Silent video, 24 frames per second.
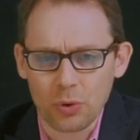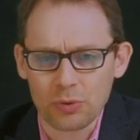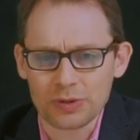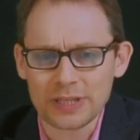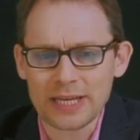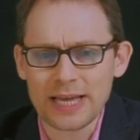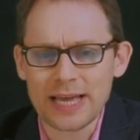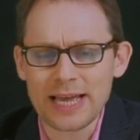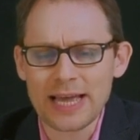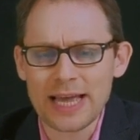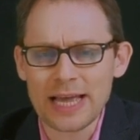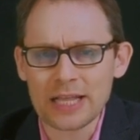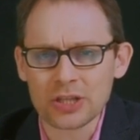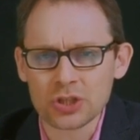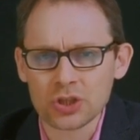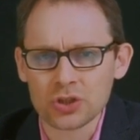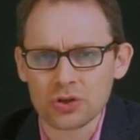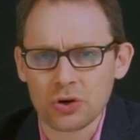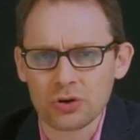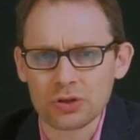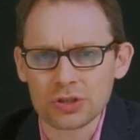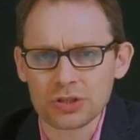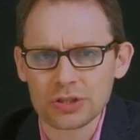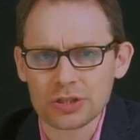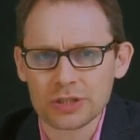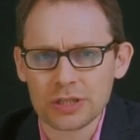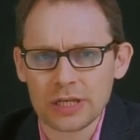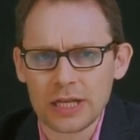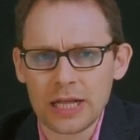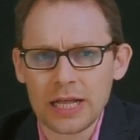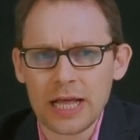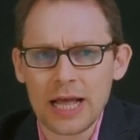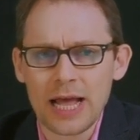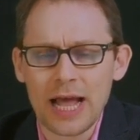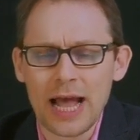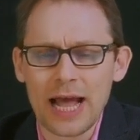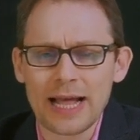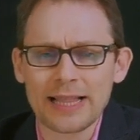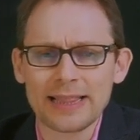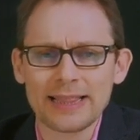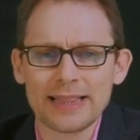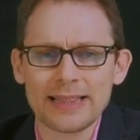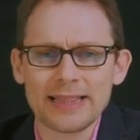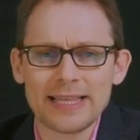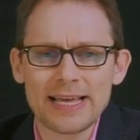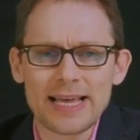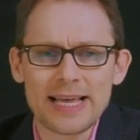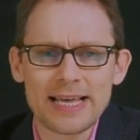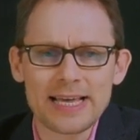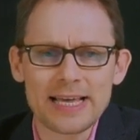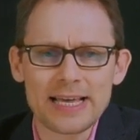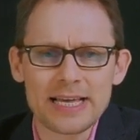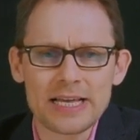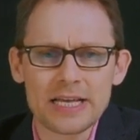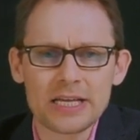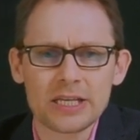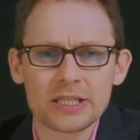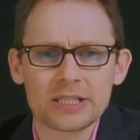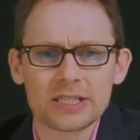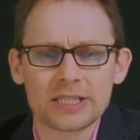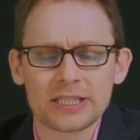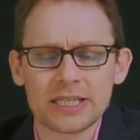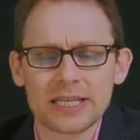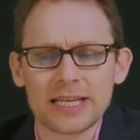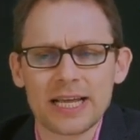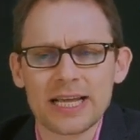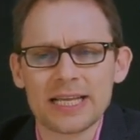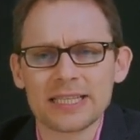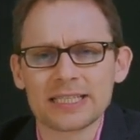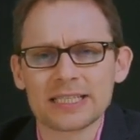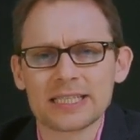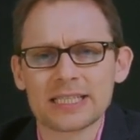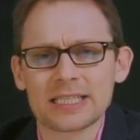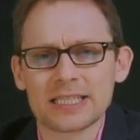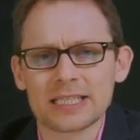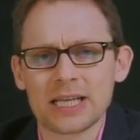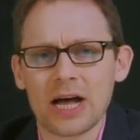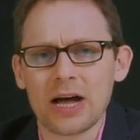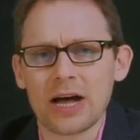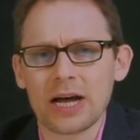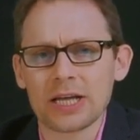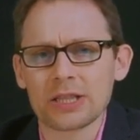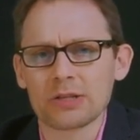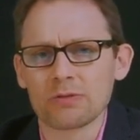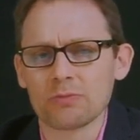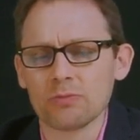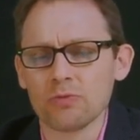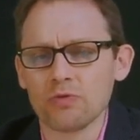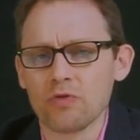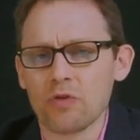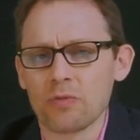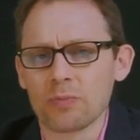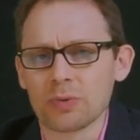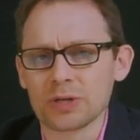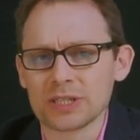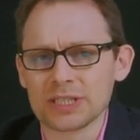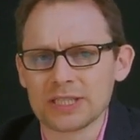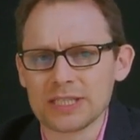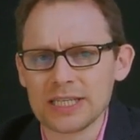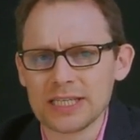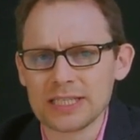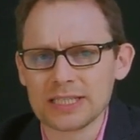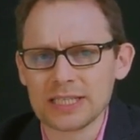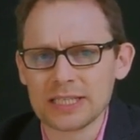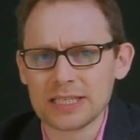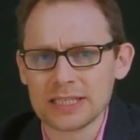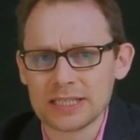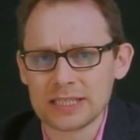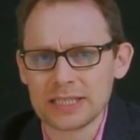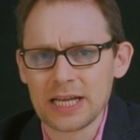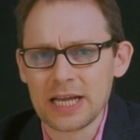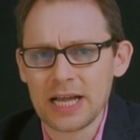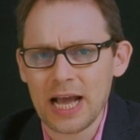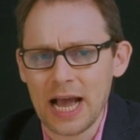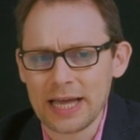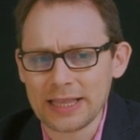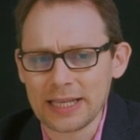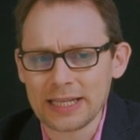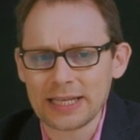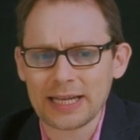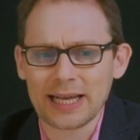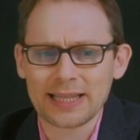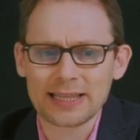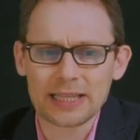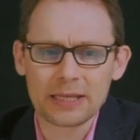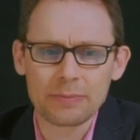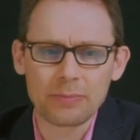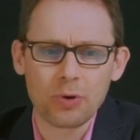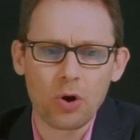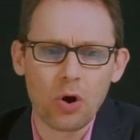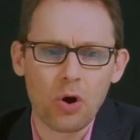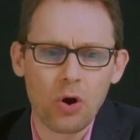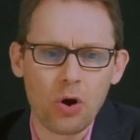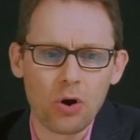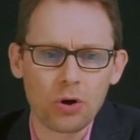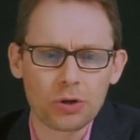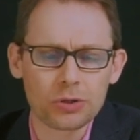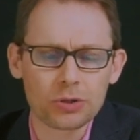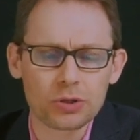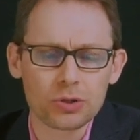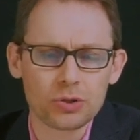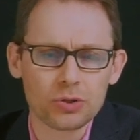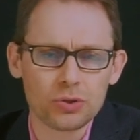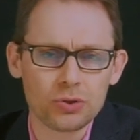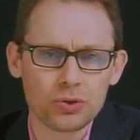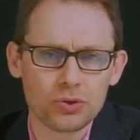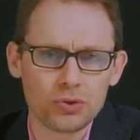or the inserts, and these sit inside the removable prosthesis and then clip on